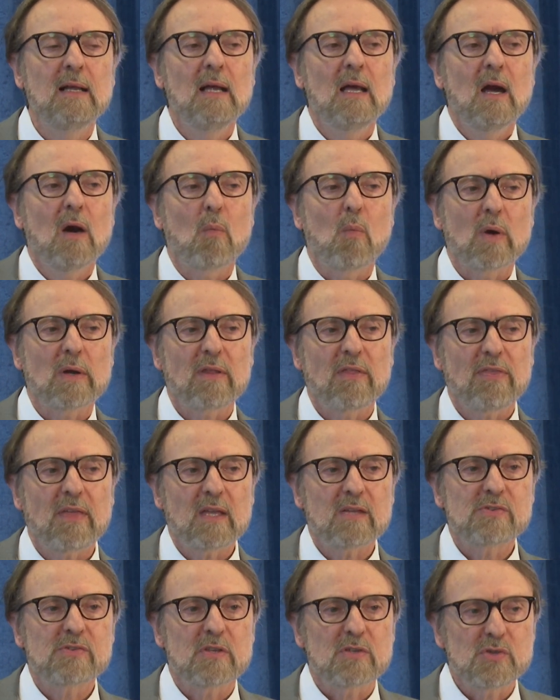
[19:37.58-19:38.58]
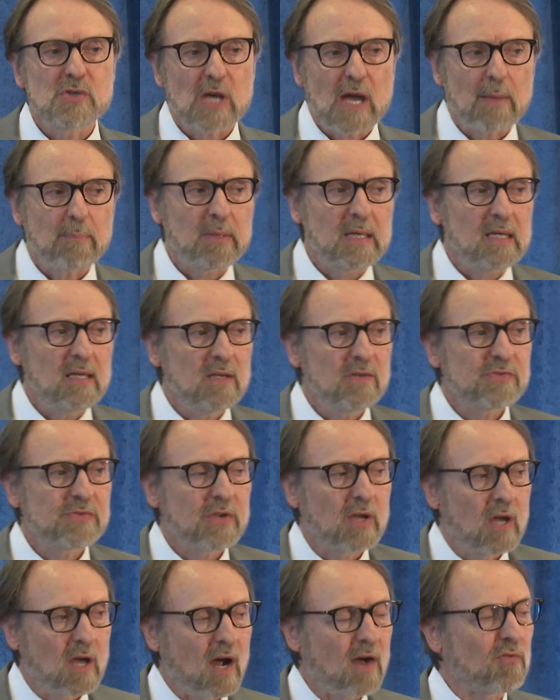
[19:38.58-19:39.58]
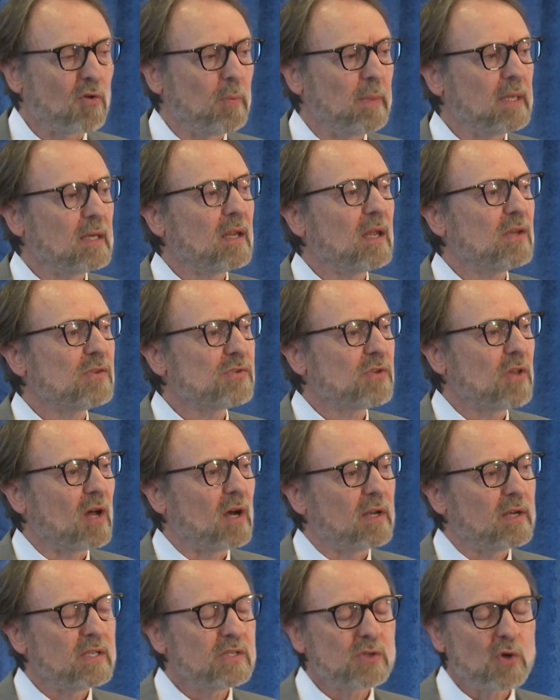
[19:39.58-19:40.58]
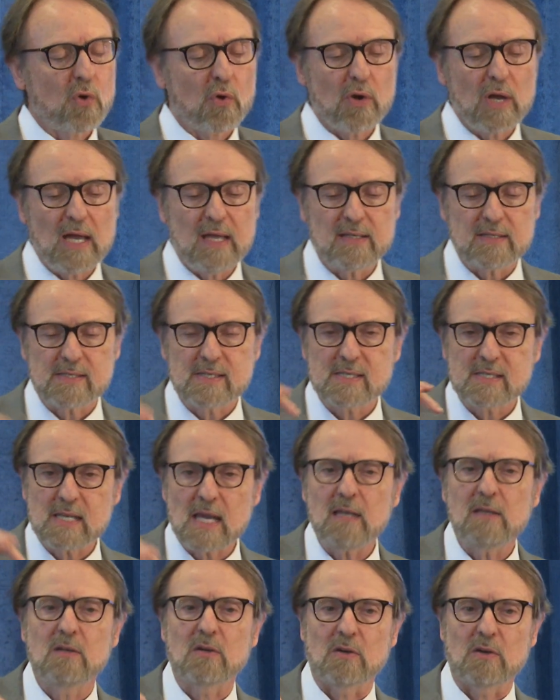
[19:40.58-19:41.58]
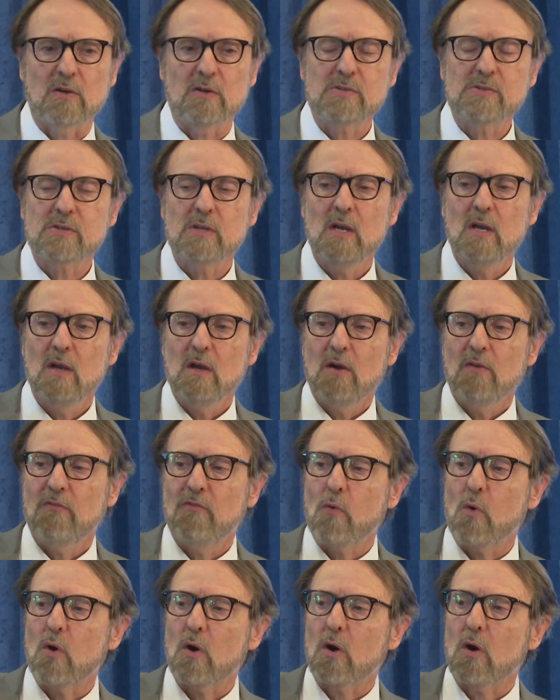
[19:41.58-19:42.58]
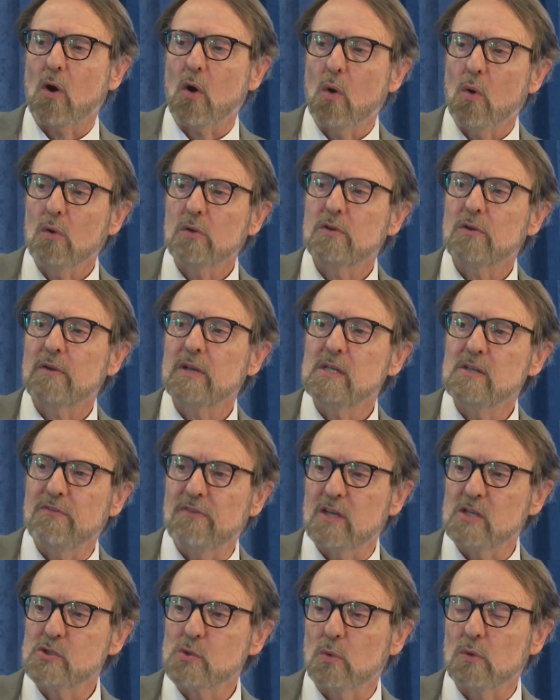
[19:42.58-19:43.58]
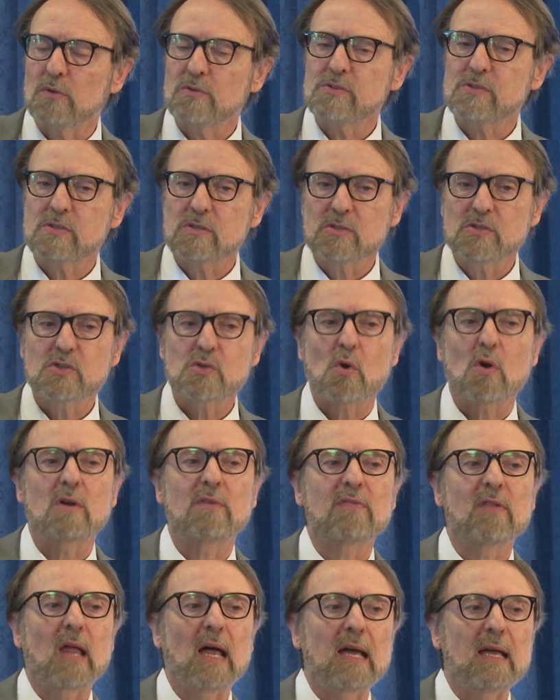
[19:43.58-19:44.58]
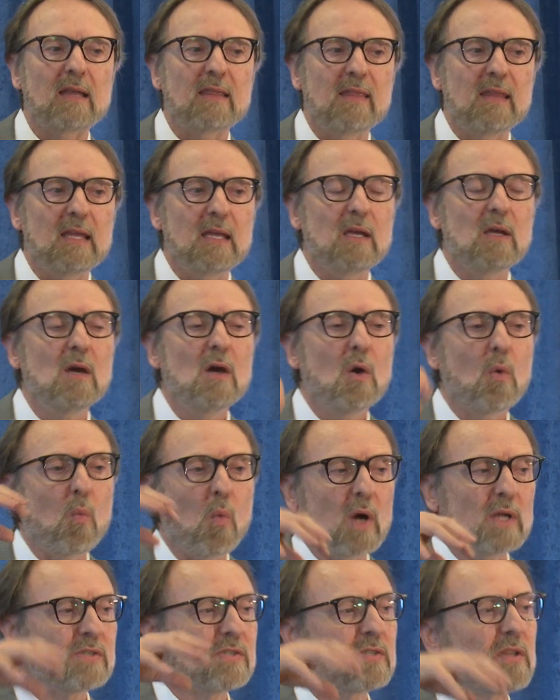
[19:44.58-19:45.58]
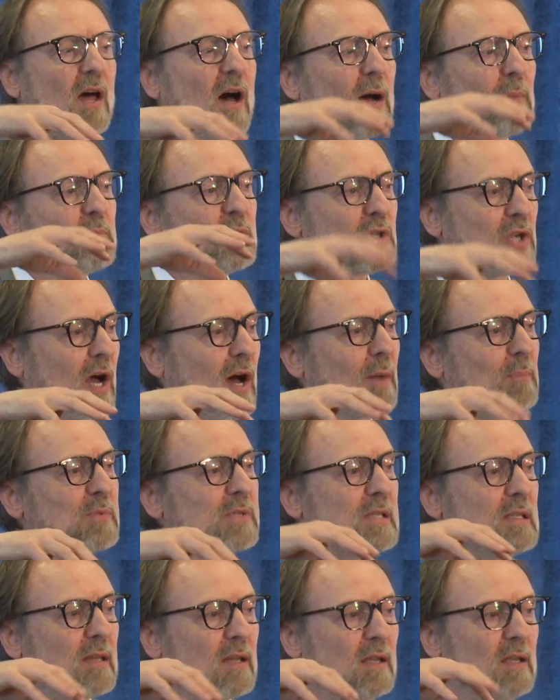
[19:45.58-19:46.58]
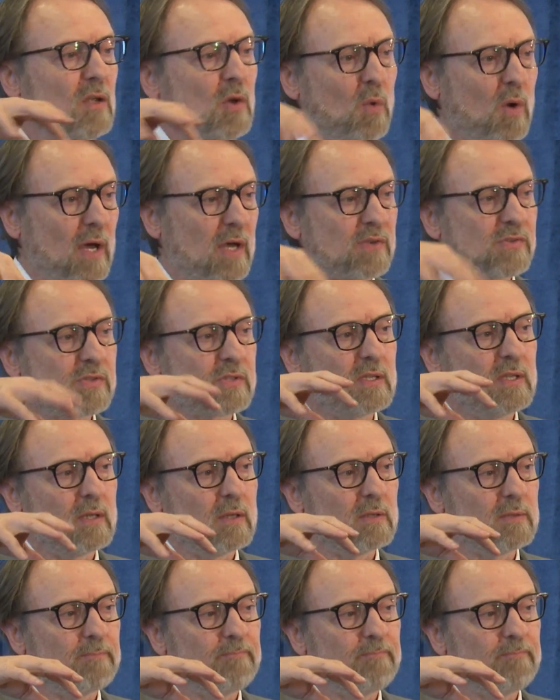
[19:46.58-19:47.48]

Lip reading: One of the things the Japanese government has done is create centers for older individuals, sort of like the one-stop shops in the U.S. and the